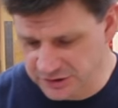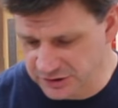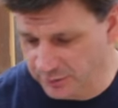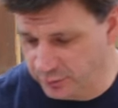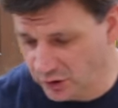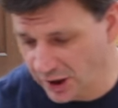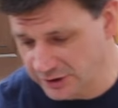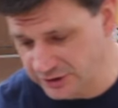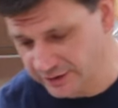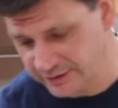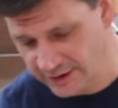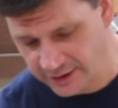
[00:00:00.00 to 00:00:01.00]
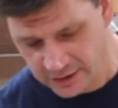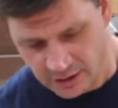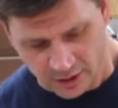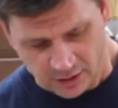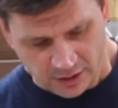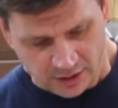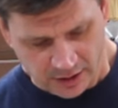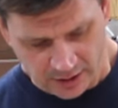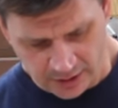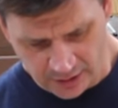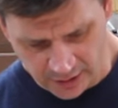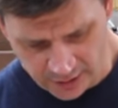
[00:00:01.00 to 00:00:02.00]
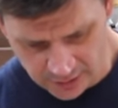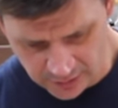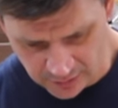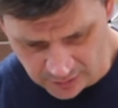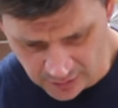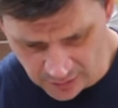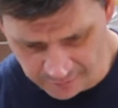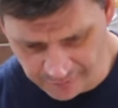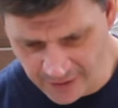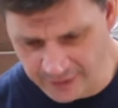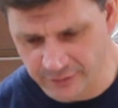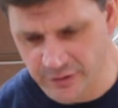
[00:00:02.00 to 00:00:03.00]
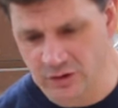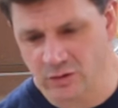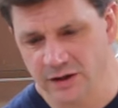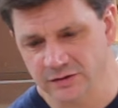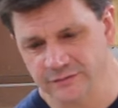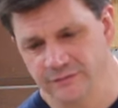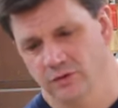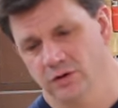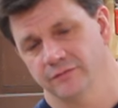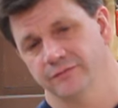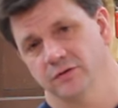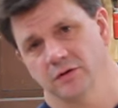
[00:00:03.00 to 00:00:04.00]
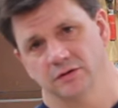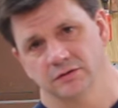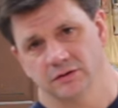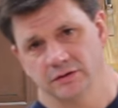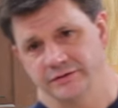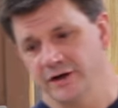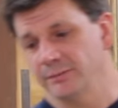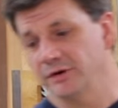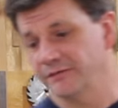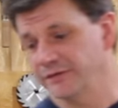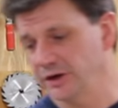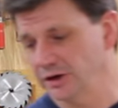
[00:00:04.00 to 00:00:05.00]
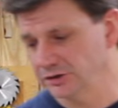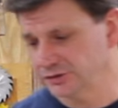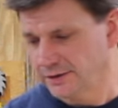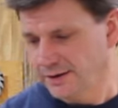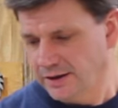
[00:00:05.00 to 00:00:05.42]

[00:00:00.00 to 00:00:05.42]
This is a project that a I've had a request for for a number of years,